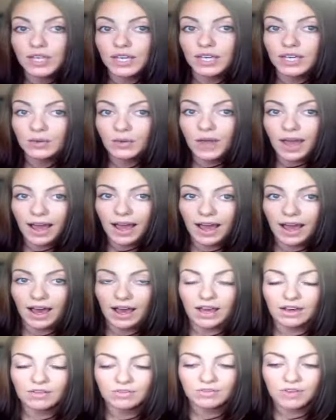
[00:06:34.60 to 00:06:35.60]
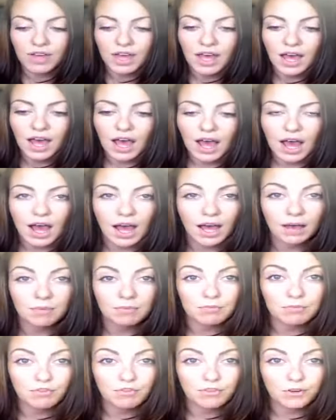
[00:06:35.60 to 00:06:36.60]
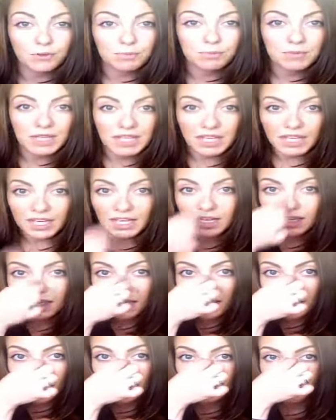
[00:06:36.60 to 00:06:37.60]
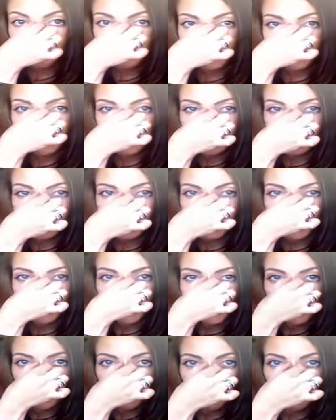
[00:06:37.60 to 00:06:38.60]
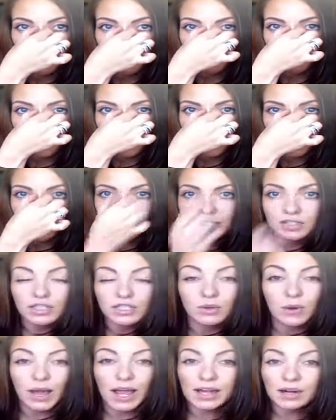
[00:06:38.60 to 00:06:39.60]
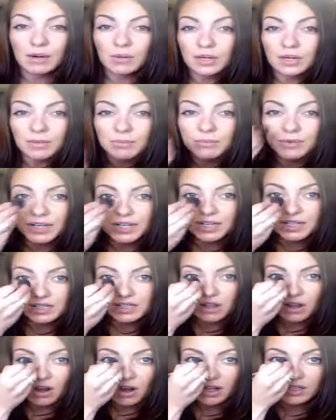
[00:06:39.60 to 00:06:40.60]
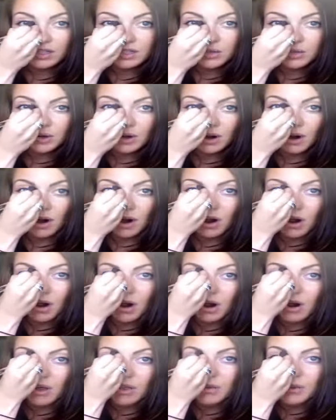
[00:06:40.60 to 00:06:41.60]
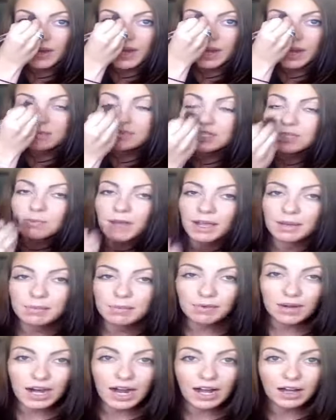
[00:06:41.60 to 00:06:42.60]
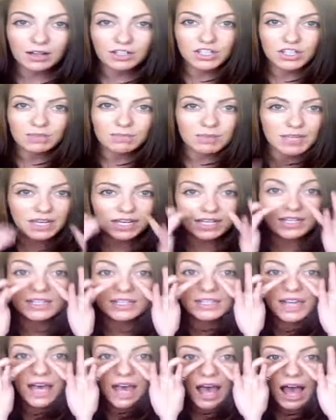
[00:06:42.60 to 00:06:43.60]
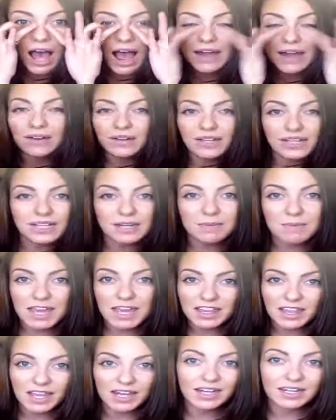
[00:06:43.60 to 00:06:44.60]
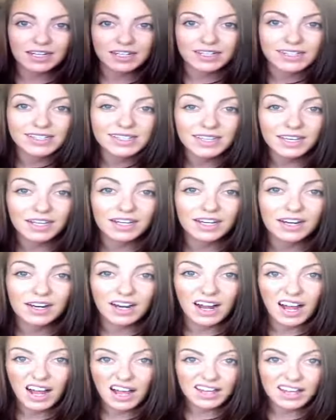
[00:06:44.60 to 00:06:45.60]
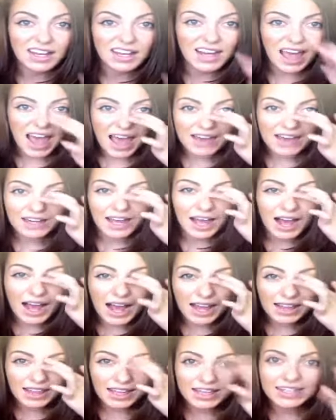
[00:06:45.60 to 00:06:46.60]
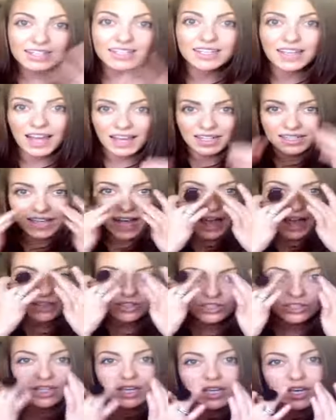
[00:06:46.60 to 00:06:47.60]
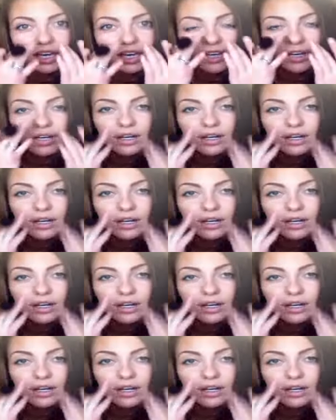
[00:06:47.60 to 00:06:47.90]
that you have. For me, it's very, very narrow up here, so I don't want to bring this contour all the way up to my brow, just because I don't need to make that any skinnier. I could add a highlight to that to actually